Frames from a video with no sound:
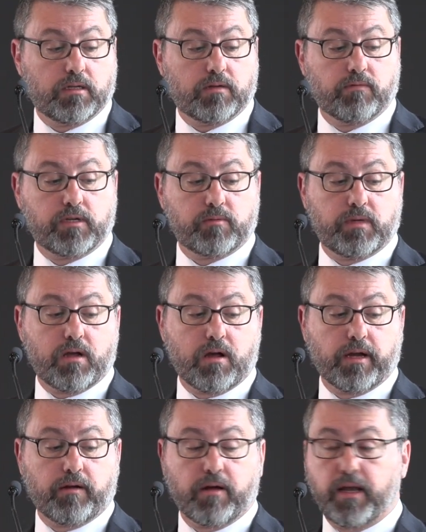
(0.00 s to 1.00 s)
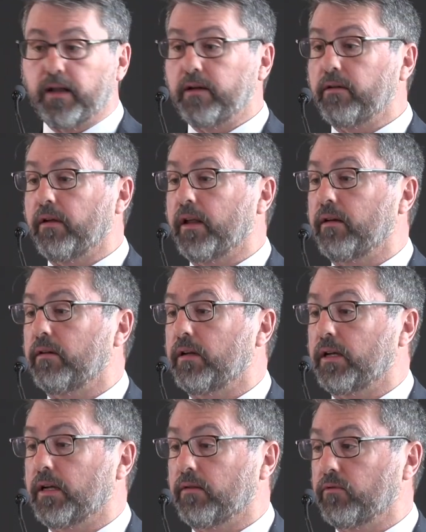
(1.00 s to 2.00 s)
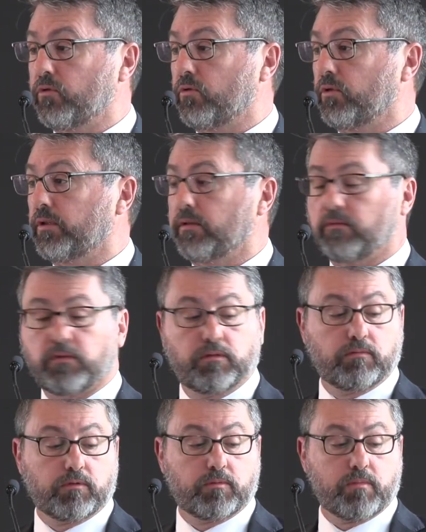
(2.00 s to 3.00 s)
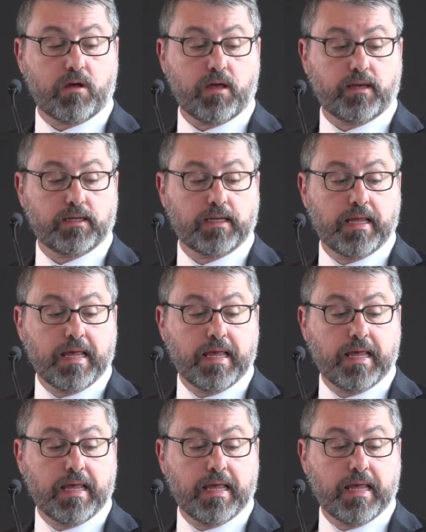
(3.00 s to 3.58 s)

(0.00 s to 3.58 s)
reasonably high-grade underground resource that was mined.